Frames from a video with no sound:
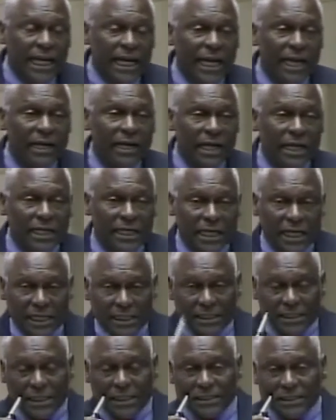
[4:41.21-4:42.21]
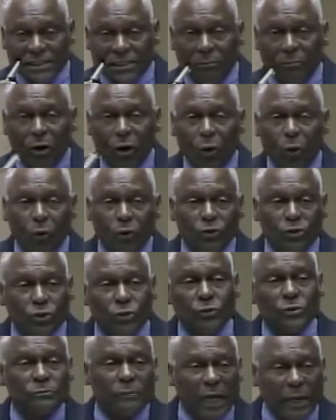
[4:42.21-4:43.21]
in some old
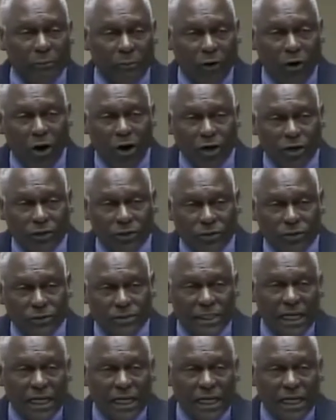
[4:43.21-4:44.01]
newspaper articles.